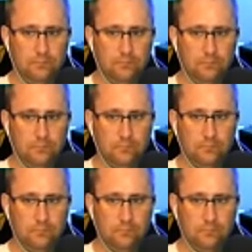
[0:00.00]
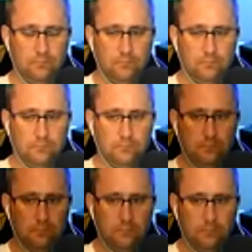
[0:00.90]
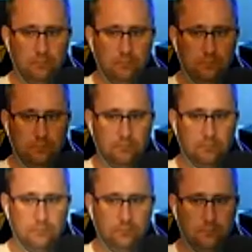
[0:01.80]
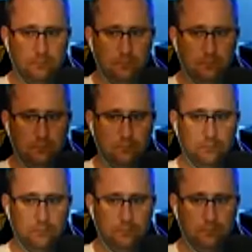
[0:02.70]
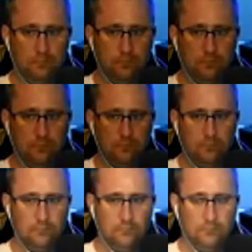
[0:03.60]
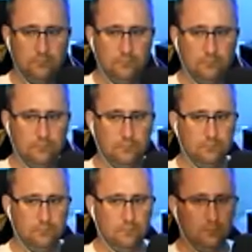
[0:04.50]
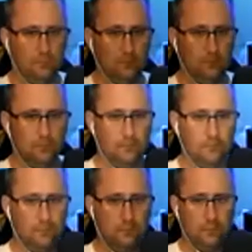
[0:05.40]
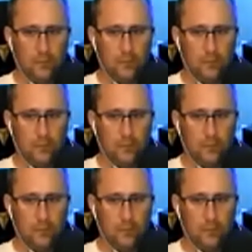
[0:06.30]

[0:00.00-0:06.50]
No words are spoken by the person on screen.